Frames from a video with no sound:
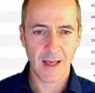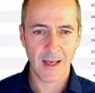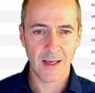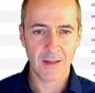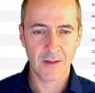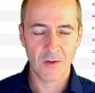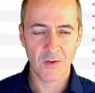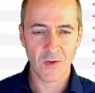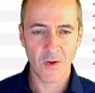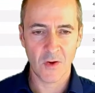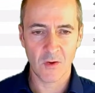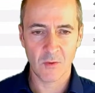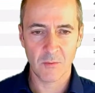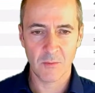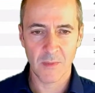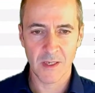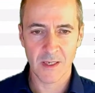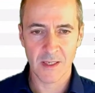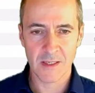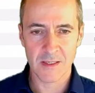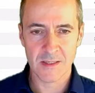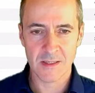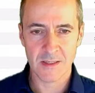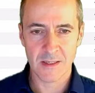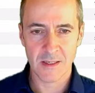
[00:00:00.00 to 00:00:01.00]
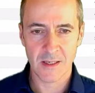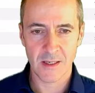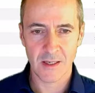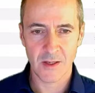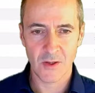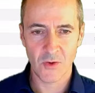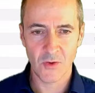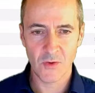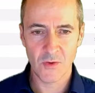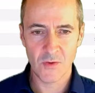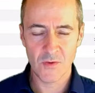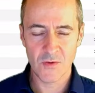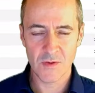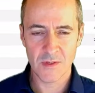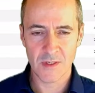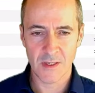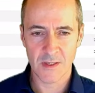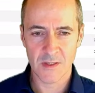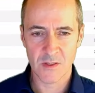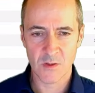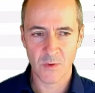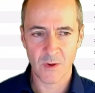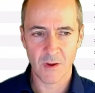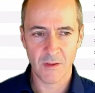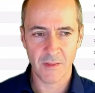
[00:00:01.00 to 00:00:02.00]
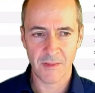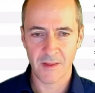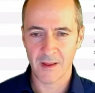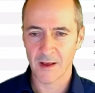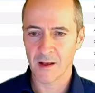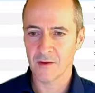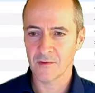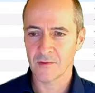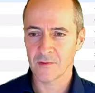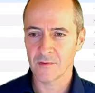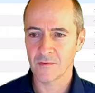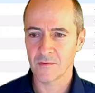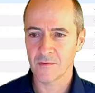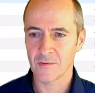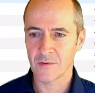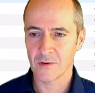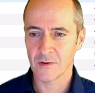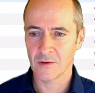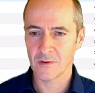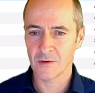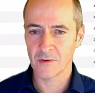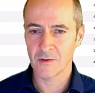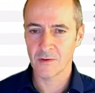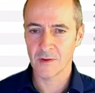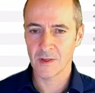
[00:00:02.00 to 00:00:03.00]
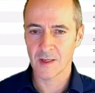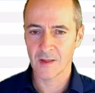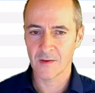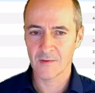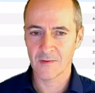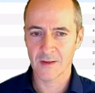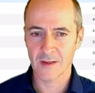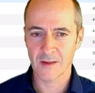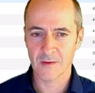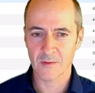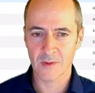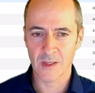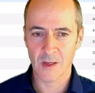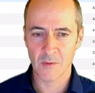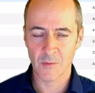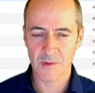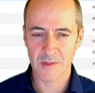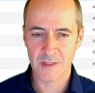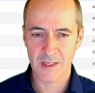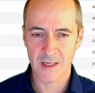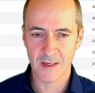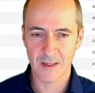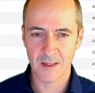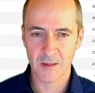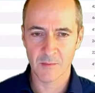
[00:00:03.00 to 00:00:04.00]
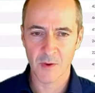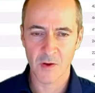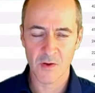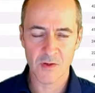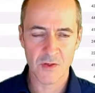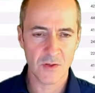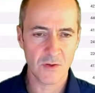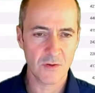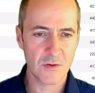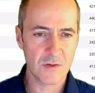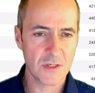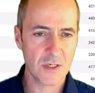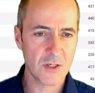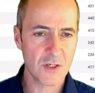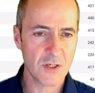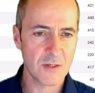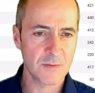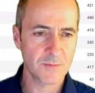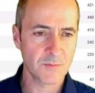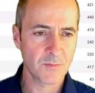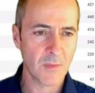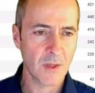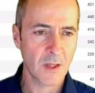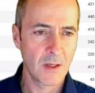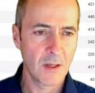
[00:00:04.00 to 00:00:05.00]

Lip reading: And the total minutes used is 12,000. So you can see that that one's getting the most usage.